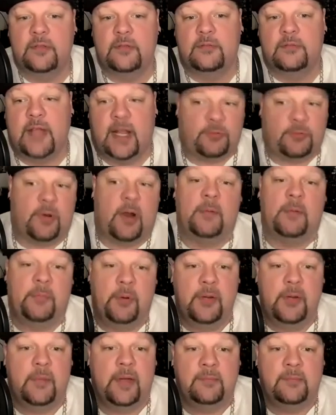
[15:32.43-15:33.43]
That's what I would put
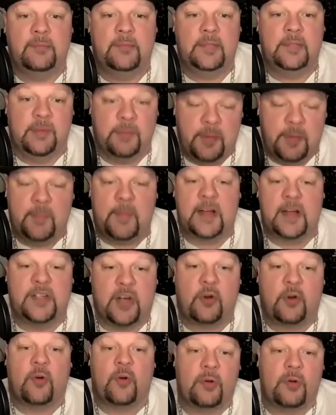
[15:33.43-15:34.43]
him in. He would be my
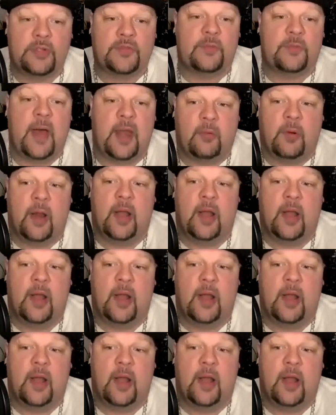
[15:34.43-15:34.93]
dark horse for Battle Riot.